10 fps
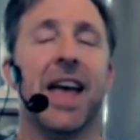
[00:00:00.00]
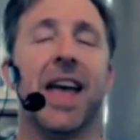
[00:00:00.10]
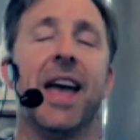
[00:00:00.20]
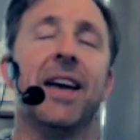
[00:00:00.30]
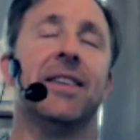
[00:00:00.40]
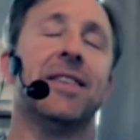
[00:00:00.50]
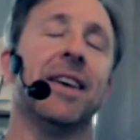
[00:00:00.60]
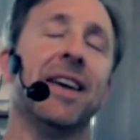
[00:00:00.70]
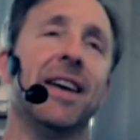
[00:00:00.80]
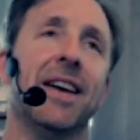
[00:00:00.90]
And
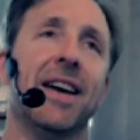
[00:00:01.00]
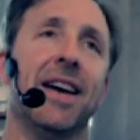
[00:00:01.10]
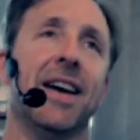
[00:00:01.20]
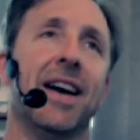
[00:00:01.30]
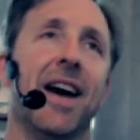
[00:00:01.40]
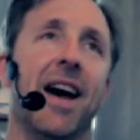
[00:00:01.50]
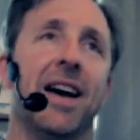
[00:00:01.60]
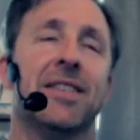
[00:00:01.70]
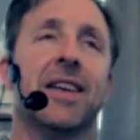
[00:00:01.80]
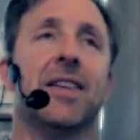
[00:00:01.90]

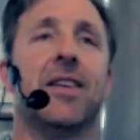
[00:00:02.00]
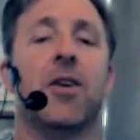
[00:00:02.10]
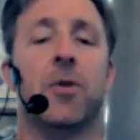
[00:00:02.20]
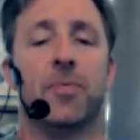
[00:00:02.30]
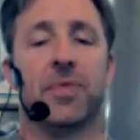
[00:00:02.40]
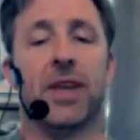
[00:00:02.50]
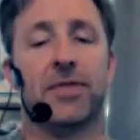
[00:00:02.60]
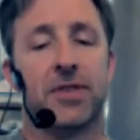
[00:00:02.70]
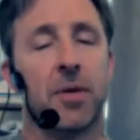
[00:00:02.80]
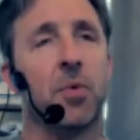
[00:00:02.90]
I said, if
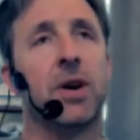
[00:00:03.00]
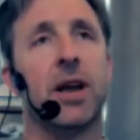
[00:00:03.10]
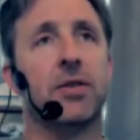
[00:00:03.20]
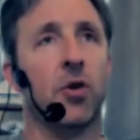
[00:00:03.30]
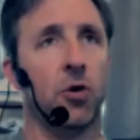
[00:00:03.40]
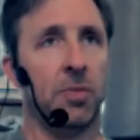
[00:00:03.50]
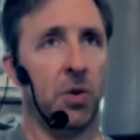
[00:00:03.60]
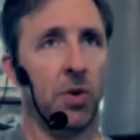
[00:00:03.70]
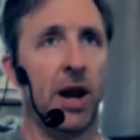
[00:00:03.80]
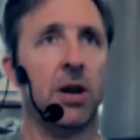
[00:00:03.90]
someone had told me
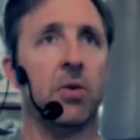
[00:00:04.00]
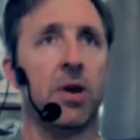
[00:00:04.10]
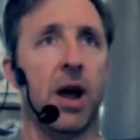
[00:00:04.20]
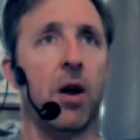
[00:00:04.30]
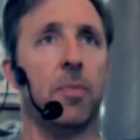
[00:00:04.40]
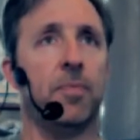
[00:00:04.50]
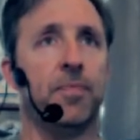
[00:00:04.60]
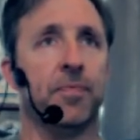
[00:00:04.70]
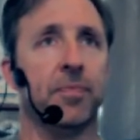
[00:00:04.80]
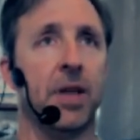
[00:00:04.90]
what I know now,
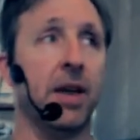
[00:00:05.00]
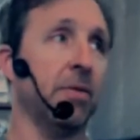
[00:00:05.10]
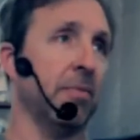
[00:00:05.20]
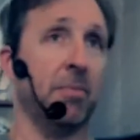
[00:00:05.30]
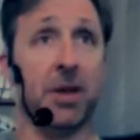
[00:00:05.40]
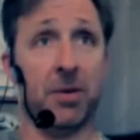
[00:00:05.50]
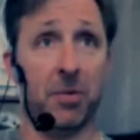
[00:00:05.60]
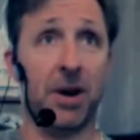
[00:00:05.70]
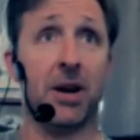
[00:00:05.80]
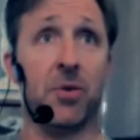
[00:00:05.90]
and by the way,
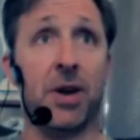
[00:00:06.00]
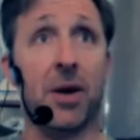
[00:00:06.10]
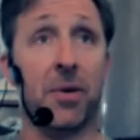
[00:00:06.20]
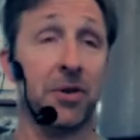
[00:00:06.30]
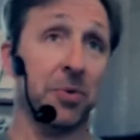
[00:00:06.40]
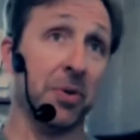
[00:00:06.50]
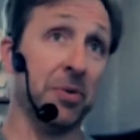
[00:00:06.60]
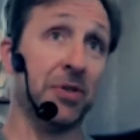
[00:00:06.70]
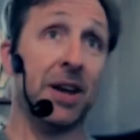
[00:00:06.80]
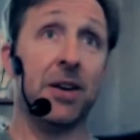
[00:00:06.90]
what I know now also
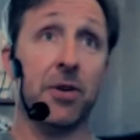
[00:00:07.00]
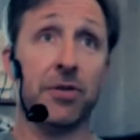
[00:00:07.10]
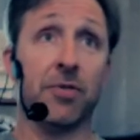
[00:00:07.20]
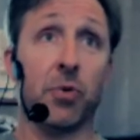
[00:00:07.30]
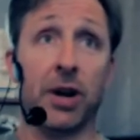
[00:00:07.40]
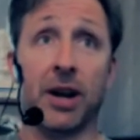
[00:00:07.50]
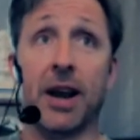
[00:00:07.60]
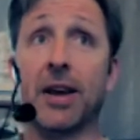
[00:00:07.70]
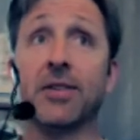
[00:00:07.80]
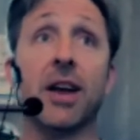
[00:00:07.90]
includes 10 years of running an
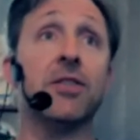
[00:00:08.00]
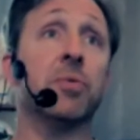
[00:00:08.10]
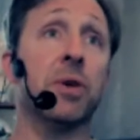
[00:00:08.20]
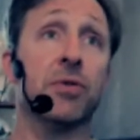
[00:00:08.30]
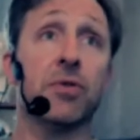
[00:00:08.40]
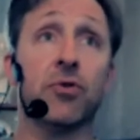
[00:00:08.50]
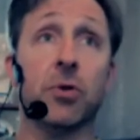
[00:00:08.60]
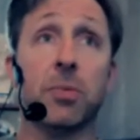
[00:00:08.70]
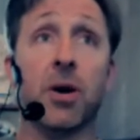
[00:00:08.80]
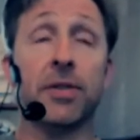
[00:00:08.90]
anti-aging research
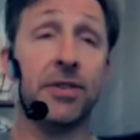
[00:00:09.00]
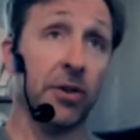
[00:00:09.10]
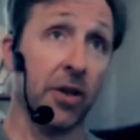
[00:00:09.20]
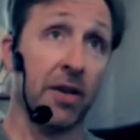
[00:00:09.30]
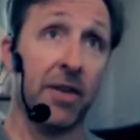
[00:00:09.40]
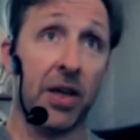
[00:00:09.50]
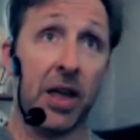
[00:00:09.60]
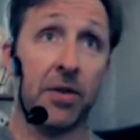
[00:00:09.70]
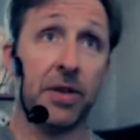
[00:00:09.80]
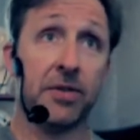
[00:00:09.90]
group called the Silicon Valley
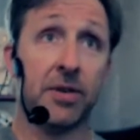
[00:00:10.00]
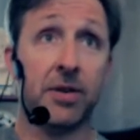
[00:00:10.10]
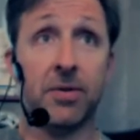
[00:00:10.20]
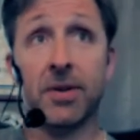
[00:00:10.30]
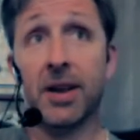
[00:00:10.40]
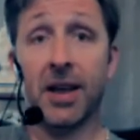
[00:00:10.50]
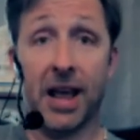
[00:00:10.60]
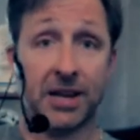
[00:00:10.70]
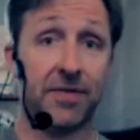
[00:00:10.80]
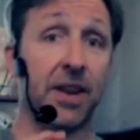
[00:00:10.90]
Health Institute,
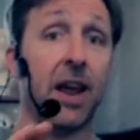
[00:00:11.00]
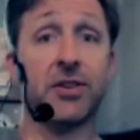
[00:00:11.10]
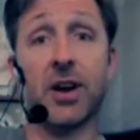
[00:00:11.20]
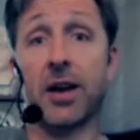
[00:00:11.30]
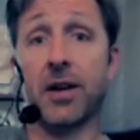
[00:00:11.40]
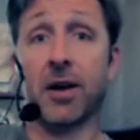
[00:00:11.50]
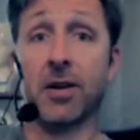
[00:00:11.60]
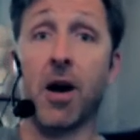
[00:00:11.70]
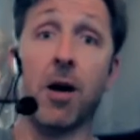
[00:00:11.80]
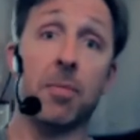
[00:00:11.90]

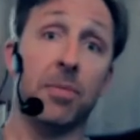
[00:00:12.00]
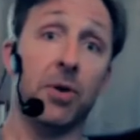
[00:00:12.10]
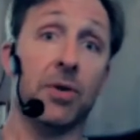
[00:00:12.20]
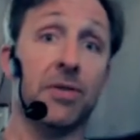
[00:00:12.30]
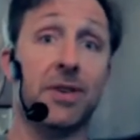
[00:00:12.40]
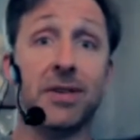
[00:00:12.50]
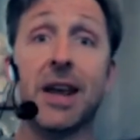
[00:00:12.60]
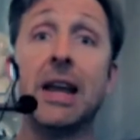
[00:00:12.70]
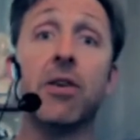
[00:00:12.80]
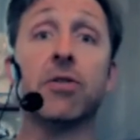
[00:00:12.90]
svhi.com. You can see
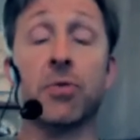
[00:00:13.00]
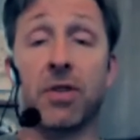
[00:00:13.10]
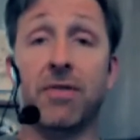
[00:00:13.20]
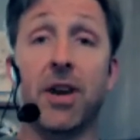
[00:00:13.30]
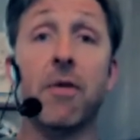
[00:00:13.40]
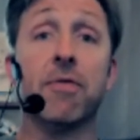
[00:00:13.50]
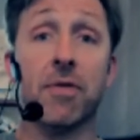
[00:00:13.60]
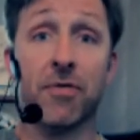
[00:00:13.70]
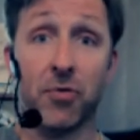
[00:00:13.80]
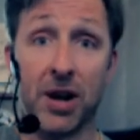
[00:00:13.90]
10 years worth of video
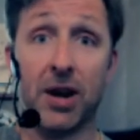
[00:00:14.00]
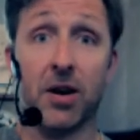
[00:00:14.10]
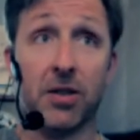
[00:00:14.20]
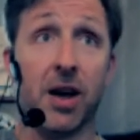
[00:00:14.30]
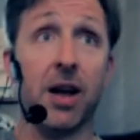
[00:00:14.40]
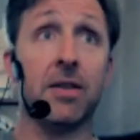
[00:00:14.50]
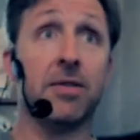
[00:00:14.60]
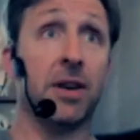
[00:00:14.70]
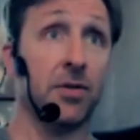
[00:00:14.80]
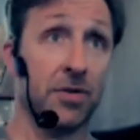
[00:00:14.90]
for free online,
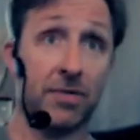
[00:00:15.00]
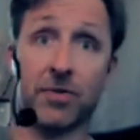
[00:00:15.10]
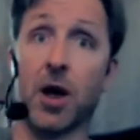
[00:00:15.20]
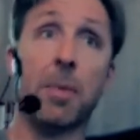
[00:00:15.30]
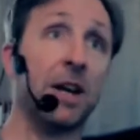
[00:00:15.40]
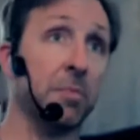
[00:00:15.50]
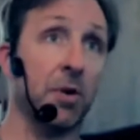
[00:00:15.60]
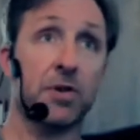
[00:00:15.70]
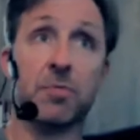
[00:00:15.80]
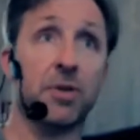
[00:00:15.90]
10 years of top
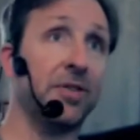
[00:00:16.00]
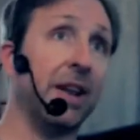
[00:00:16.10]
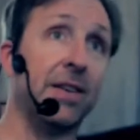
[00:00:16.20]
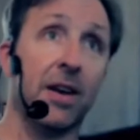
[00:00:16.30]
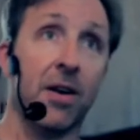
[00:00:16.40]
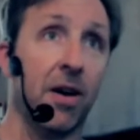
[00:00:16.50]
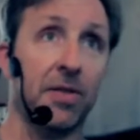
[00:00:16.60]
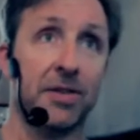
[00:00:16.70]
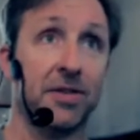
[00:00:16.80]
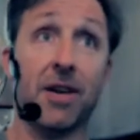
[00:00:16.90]
experts presenting on
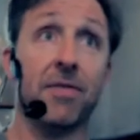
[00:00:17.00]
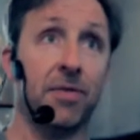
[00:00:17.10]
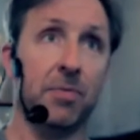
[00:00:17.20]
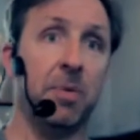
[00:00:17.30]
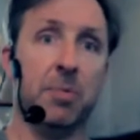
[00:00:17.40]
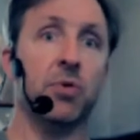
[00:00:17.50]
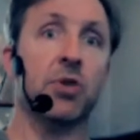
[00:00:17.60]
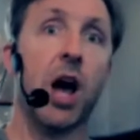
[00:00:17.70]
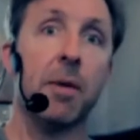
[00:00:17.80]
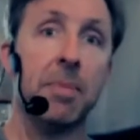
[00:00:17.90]
this stuff, people who
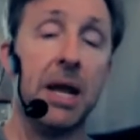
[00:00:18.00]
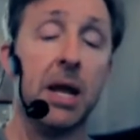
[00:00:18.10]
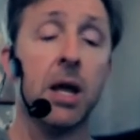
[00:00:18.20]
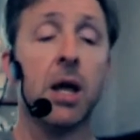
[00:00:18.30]
taught me.